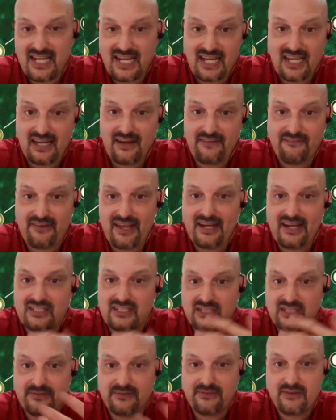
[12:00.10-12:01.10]
taking
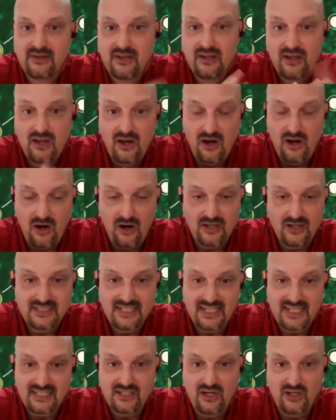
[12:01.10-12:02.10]
advantage of our
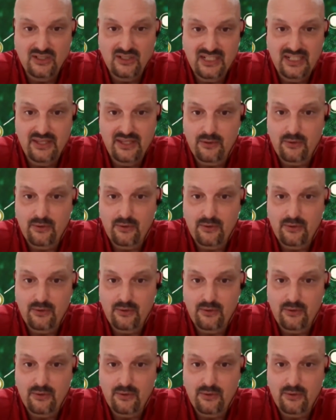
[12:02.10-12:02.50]
technology,